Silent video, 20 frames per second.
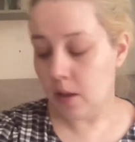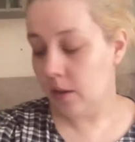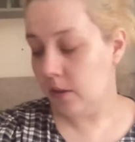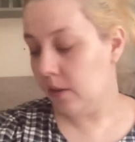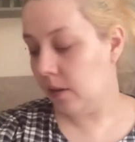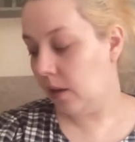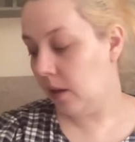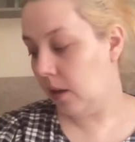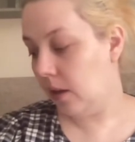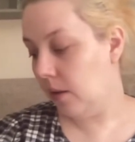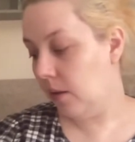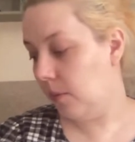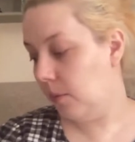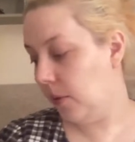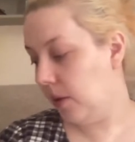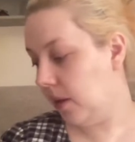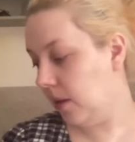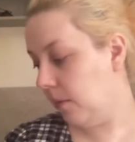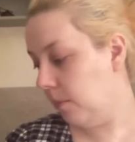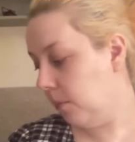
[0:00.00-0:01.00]
So we
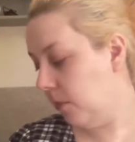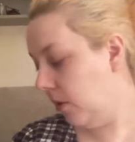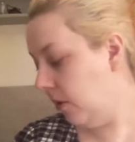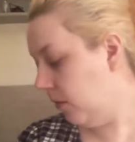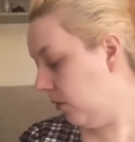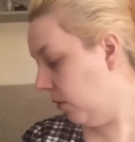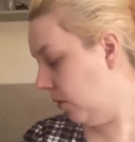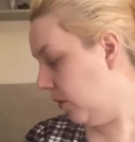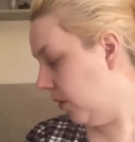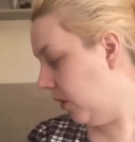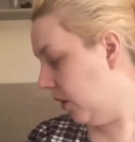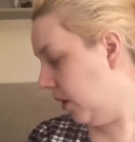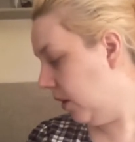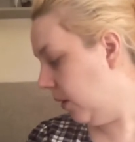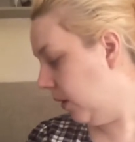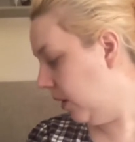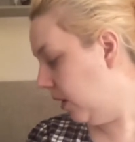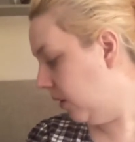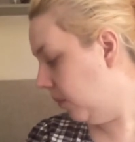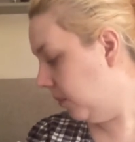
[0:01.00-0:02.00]
can move on to,
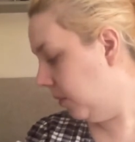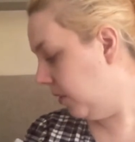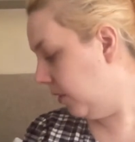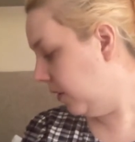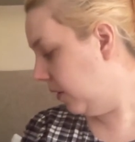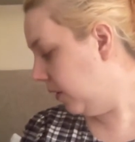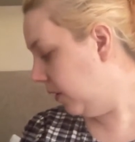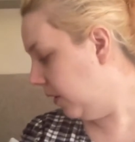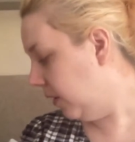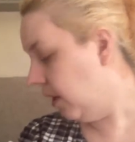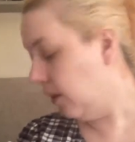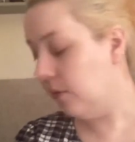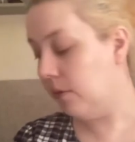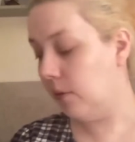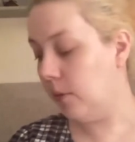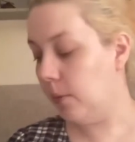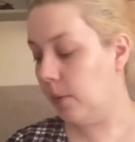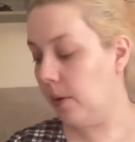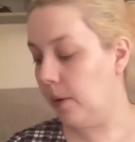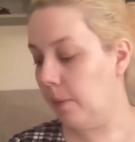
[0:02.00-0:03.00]
and it's been sitting there
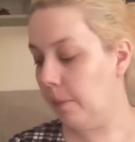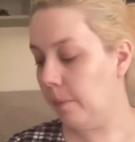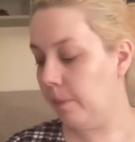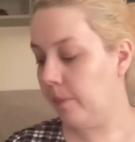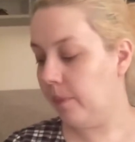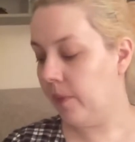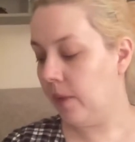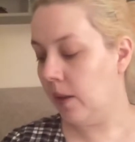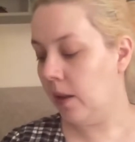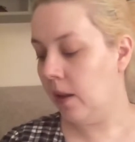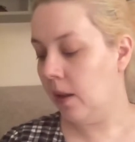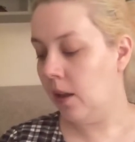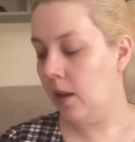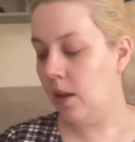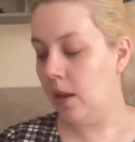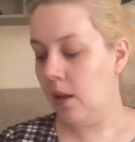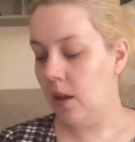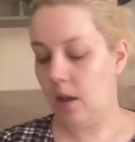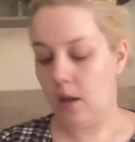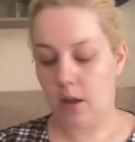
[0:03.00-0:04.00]
for a while.
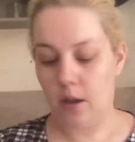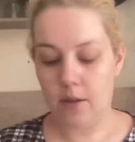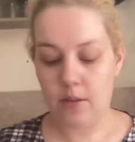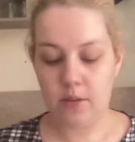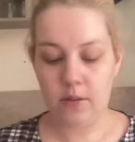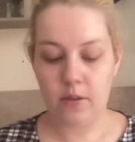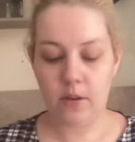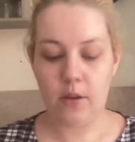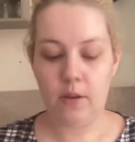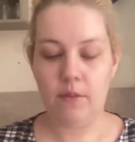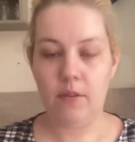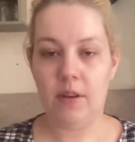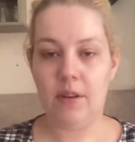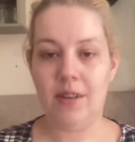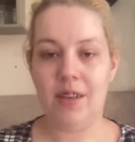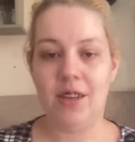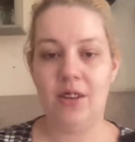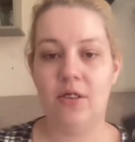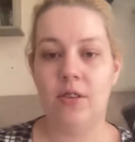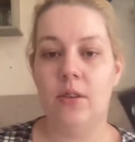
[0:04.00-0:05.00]
Two
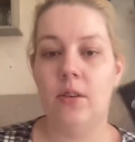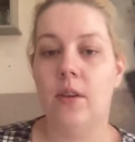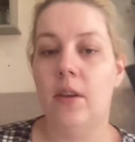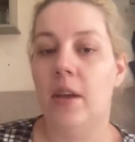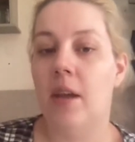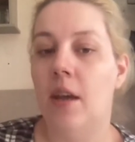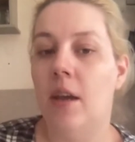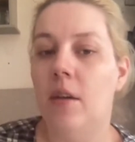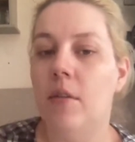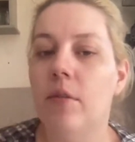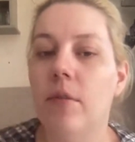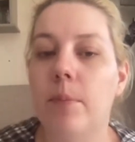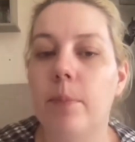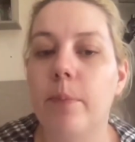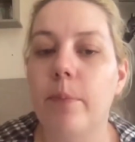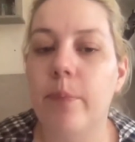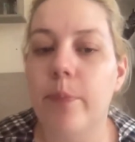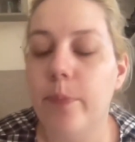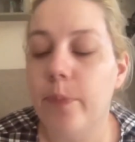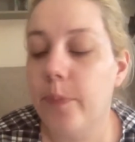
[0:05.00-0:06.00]
foundations I have
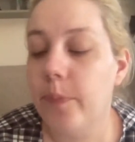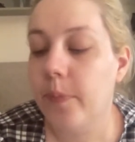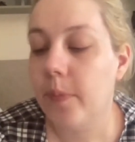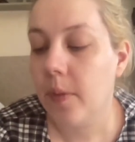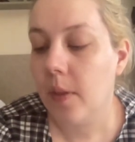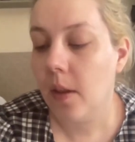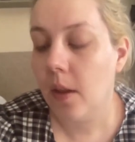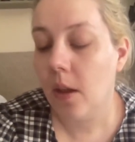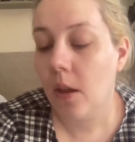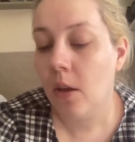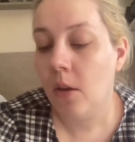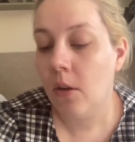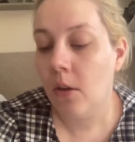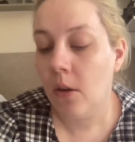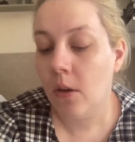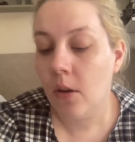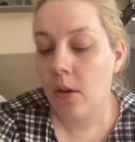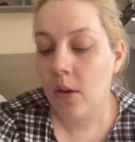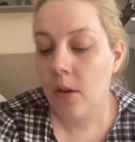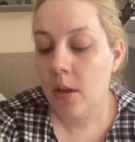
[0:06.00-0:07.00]

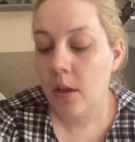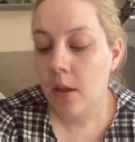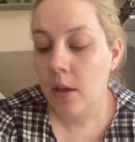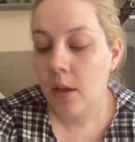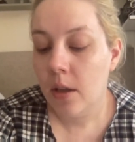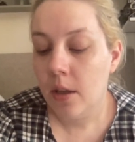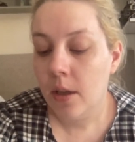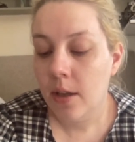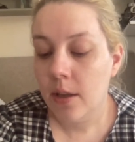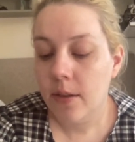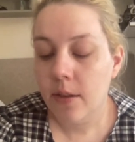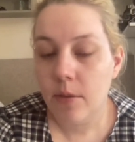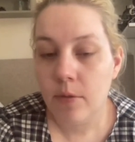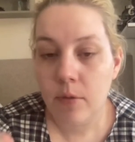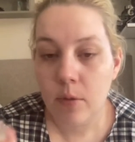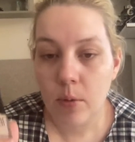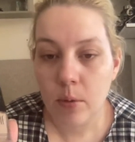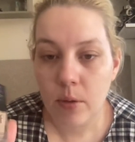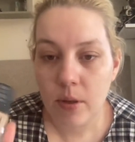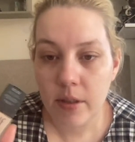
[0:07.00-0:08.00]
are the
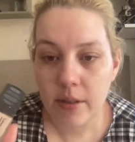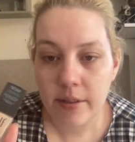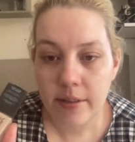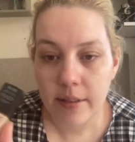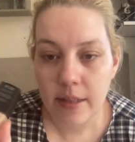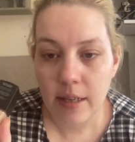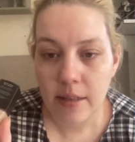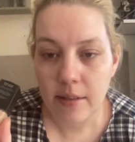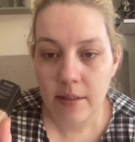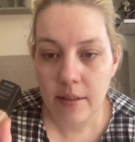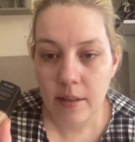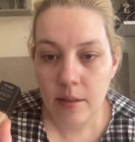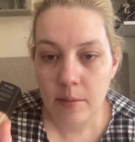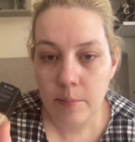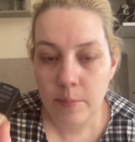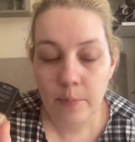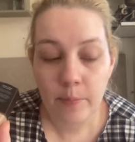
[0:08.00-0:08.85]
Flawless Satin